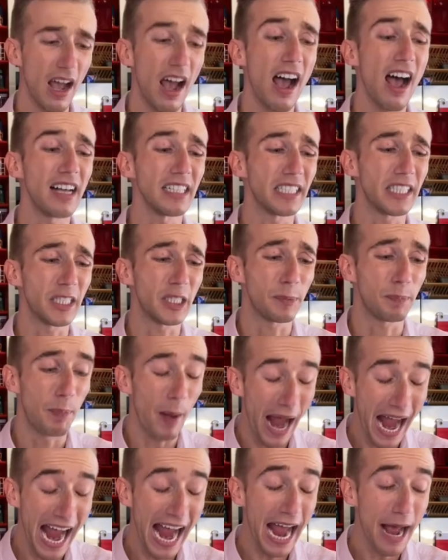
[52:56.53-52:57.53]
A
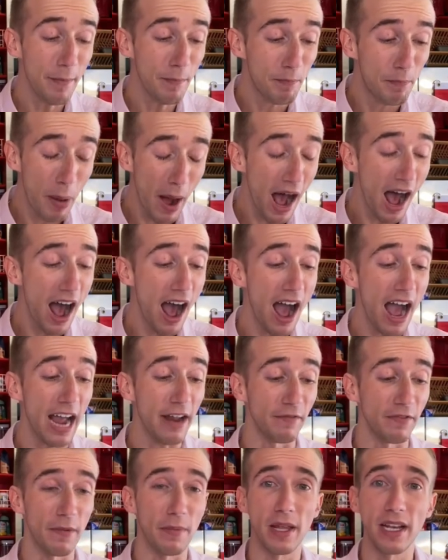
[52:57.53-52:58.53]
spam
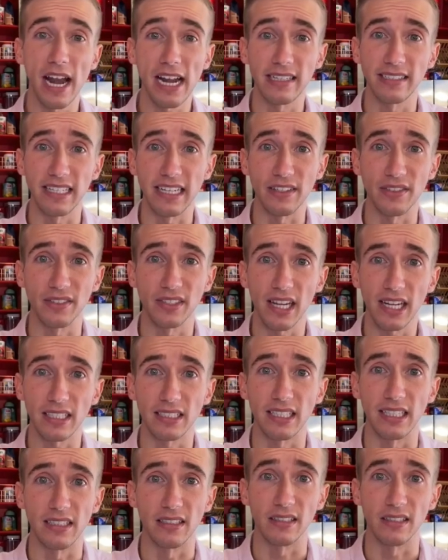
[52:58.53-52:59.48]
pie from the 1960s.